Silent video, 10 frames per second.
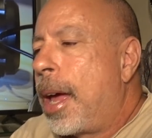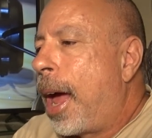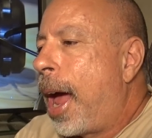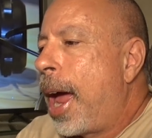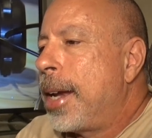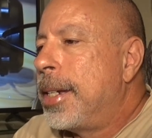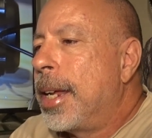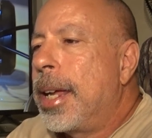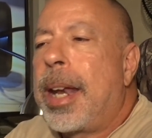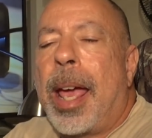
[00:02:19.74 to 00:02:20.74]
I
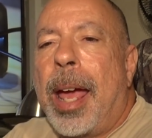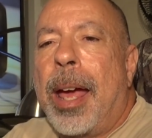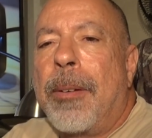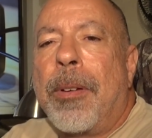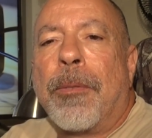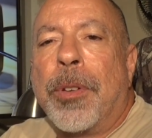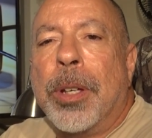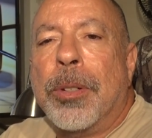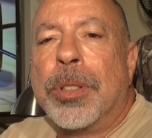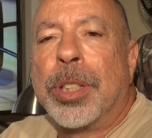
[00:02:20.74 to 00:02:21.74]
did have a
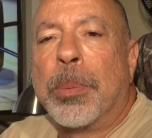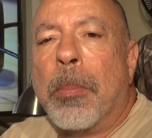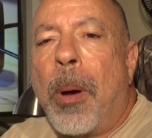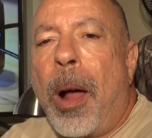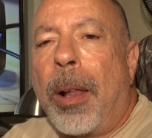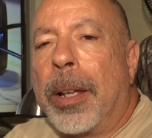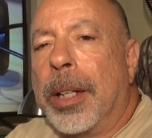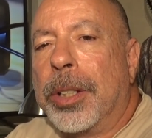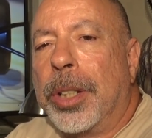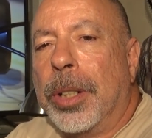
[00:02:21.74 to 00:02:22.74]
few small
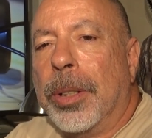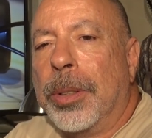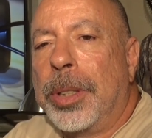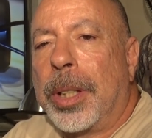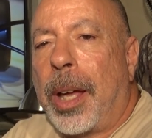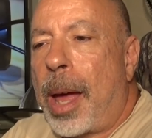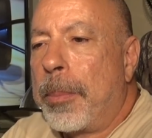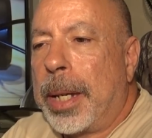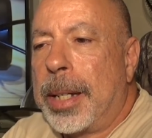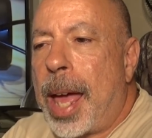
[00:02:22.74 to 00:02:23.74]
issues. I
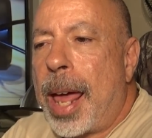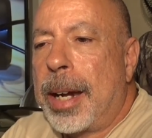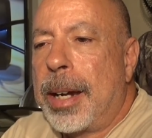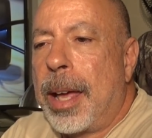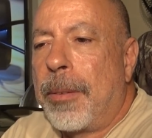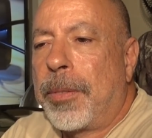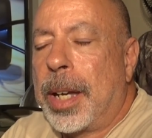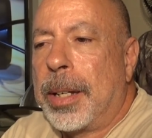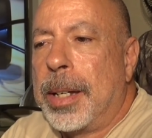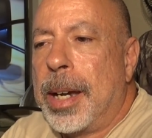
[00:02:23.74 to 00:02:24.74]
mean, not enough
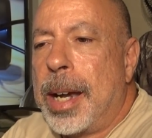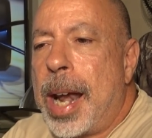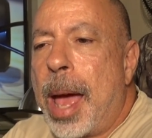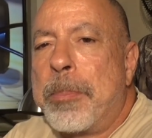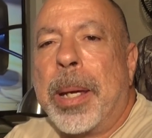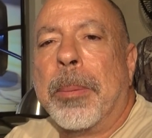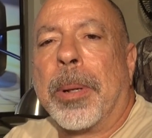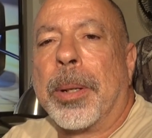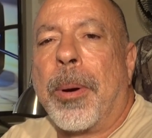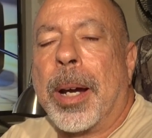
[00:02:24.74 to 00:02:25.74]
to not be
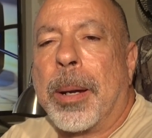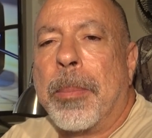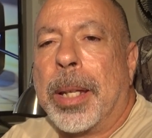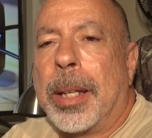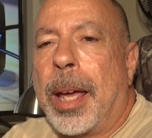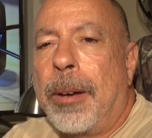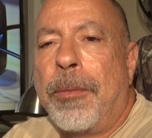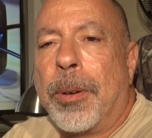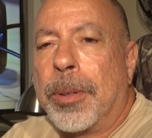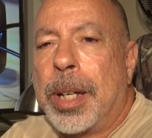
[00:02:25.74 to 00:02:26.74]
able to recommend the
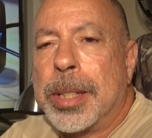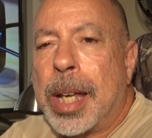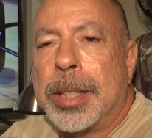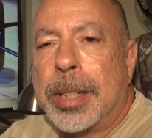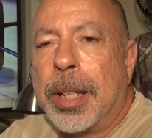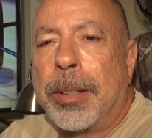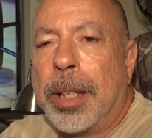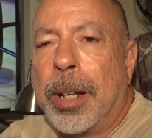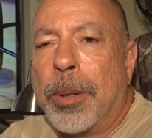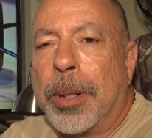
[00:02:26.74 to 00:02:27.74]
headphone, because I
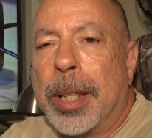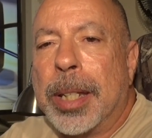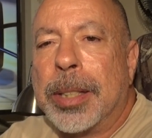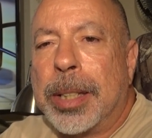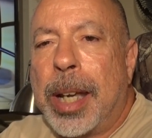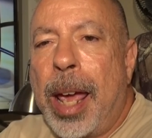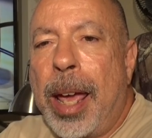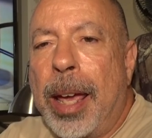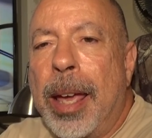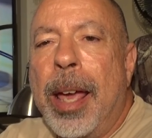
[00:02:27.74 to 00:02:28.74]
still, to this
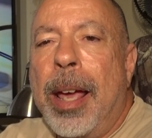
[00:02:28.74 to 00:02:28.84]
day,